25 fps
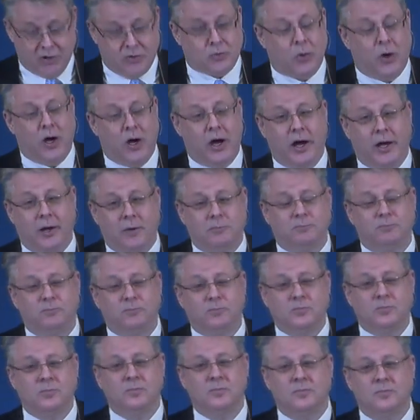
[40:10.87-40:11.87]
is what?
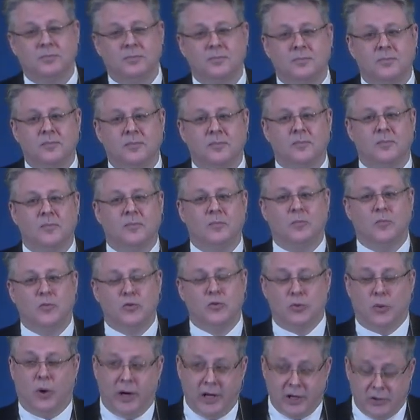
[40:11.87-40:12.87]

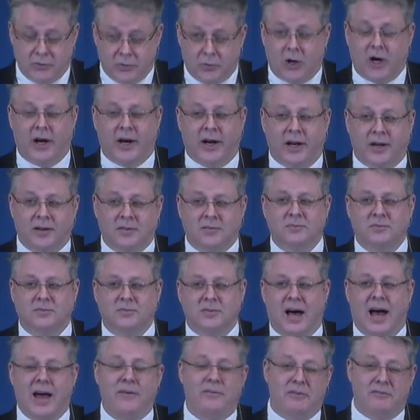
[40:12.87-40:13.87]
2020.
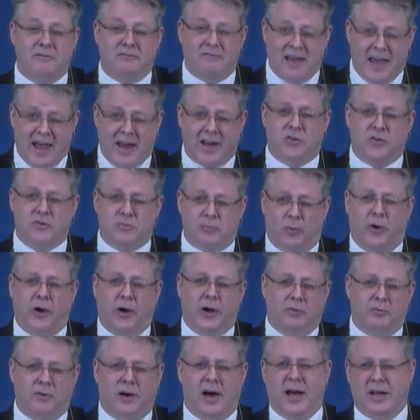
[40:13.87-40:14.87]
I have the vantage
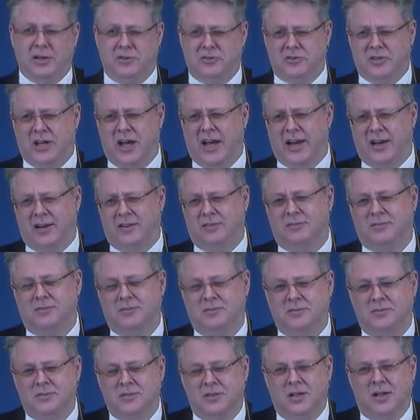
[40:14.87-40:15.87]
point of hindsight
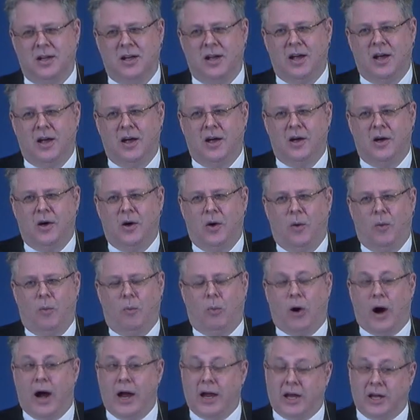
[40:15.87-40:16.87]

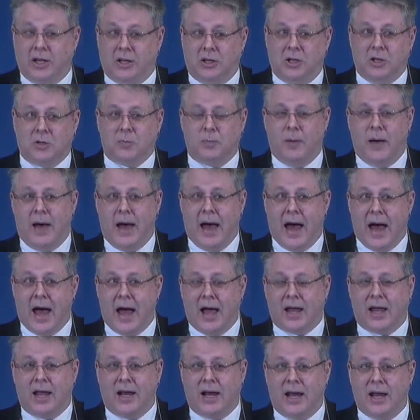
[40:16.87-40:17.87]
where I can look
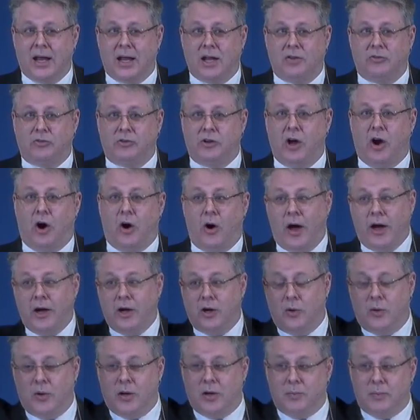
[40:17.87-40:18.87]
back and I can say, oh, I
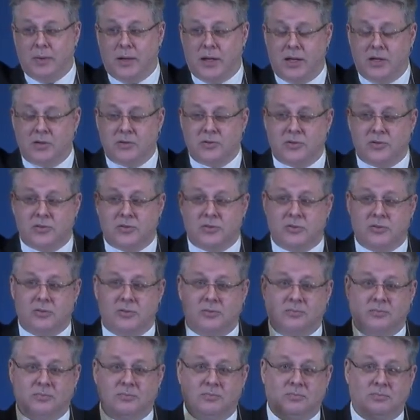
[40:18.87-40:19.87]
know what it means.
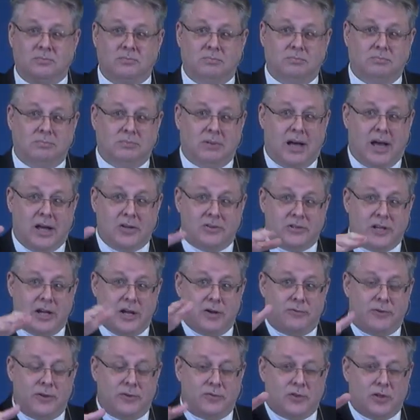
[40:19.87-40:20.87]

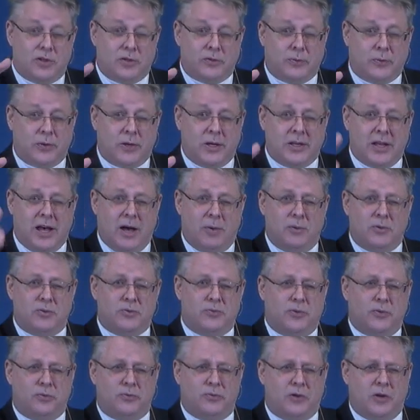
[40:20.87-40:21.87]
Isaiah 53, that was
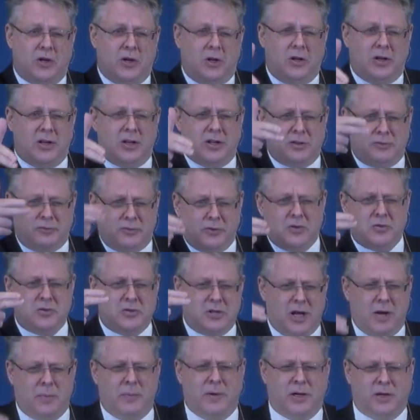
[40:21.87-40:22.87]
fulfilled in the
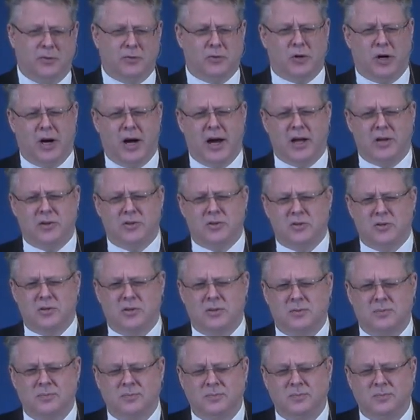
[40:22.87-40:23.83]
first coming of Christ.